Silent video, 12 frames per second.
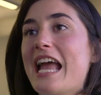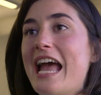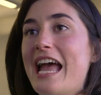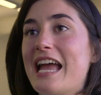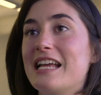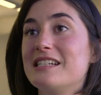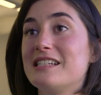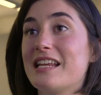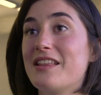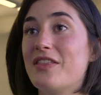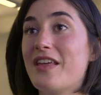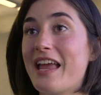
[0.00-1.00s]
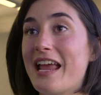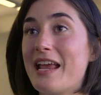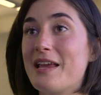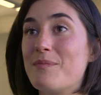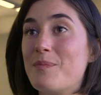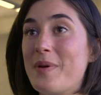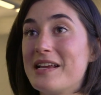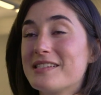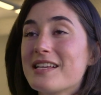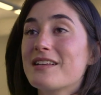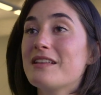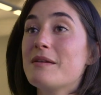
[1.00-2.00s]
and they
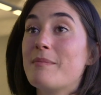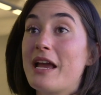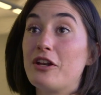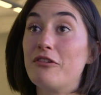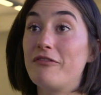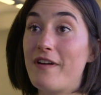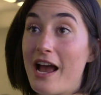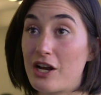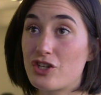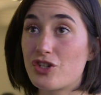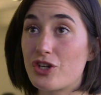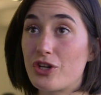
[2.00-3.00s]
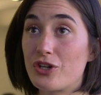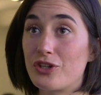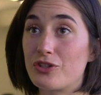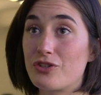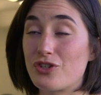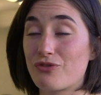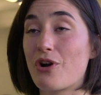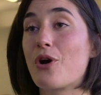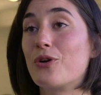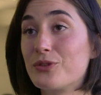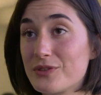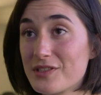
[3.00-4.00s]
basically manufacture
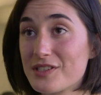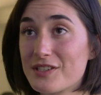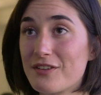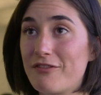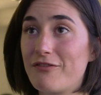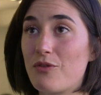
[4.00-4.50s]
drones